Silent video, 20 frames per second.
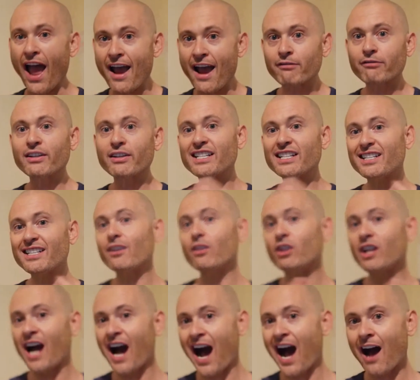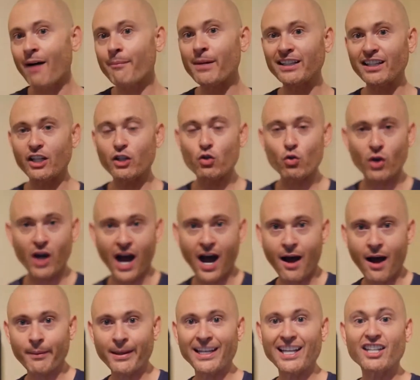Every single comment that you
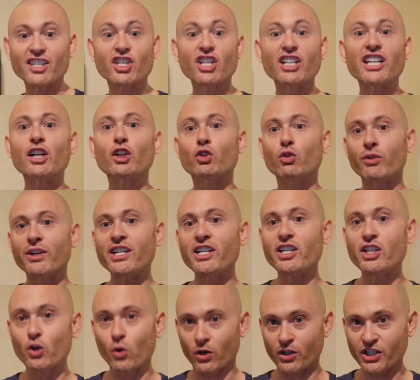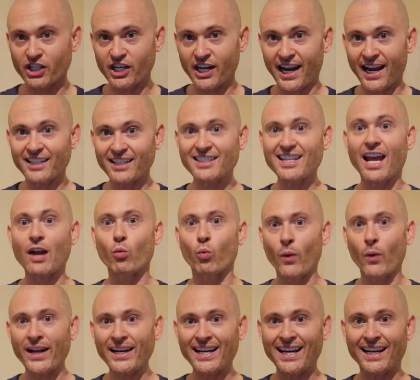comment is going to increase your chance at
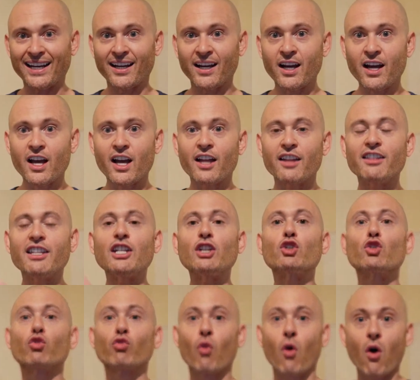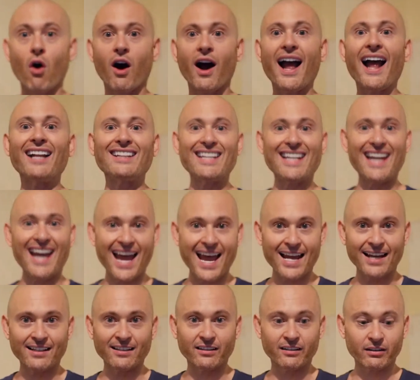winning the draw at the
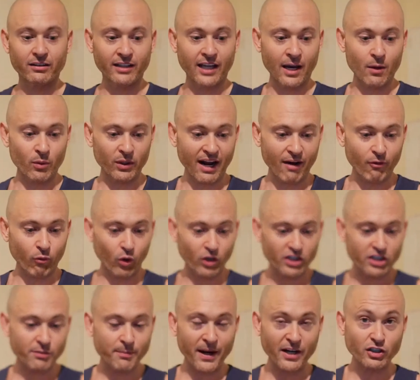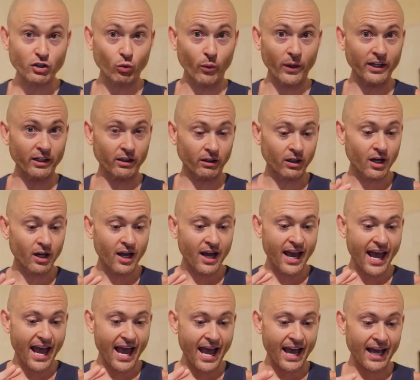end. Okay, we're going to have one special winner,
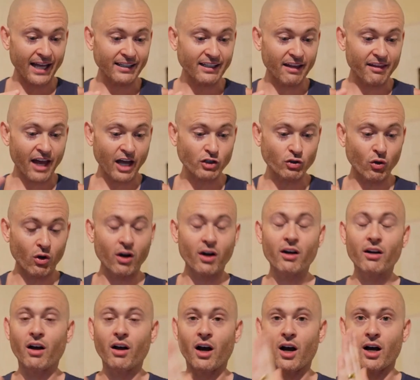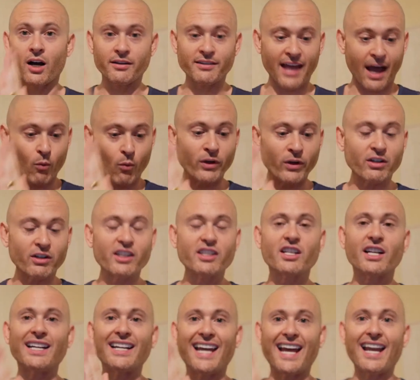and that winner
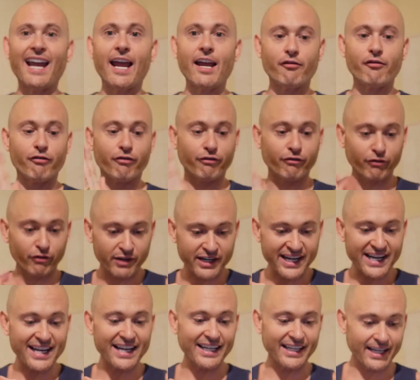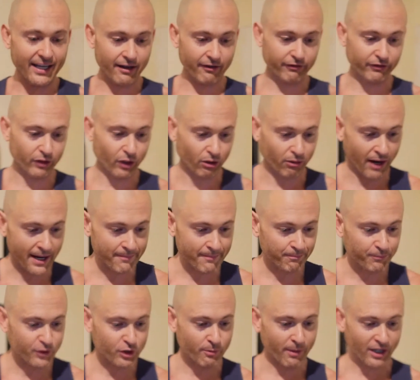is going to get a free gift. All right,
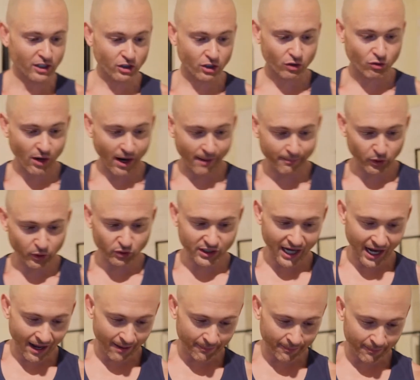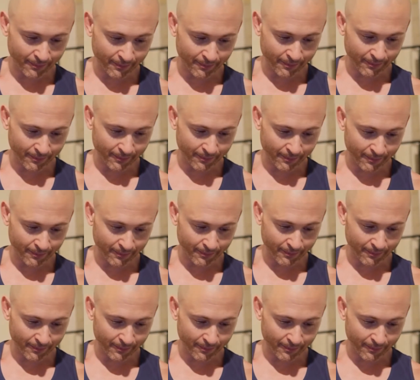so make sure to drop those comments, guys.